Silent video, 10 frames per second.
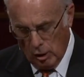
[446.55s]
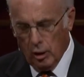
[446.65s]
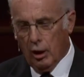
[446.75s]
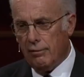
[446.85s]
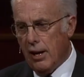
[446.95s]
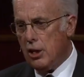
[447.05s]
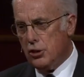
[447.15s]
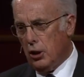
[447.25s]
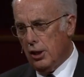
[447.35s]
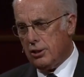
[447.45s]
All
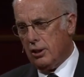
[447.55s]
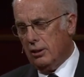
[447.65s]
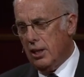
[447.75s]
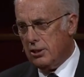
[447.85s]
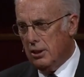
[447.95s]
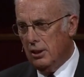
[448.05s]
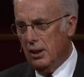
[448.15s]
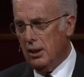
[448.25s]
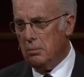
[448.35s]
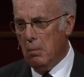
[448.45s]
evangelists, at least
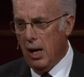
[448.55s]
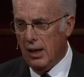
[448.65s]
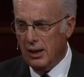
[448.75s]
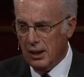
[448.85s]
in my